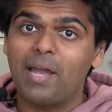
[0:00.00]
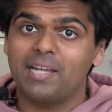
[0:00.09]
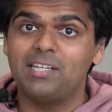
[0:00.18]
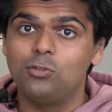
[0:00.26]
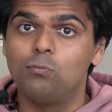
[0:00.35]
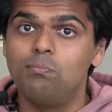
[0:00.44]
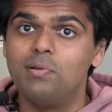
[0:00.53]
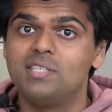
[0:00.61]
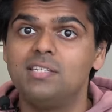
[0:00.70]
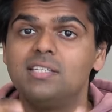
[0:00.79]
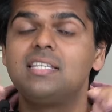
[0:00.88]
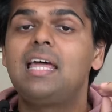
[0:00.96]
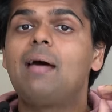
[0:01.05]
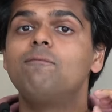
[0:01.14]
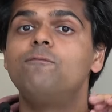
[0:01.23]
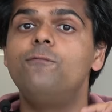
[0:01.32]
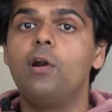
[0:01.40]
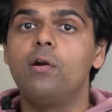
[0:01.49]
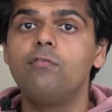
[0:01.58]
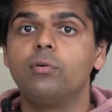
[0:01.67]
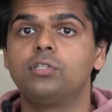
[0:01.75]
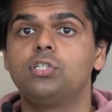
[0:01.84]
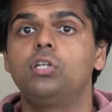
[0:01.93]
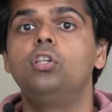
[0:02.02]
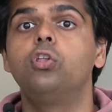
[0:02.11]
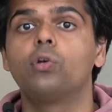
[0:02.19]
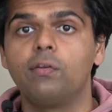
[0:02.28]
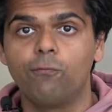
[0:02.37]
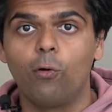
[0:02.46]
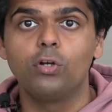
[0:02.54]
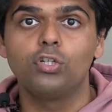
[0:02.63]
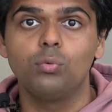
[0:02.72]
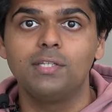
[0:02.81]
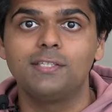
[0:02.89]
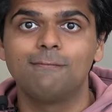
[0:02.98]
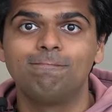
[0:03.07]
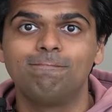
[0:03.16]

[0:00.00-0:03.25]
back into business and I'm very much looking forward to it.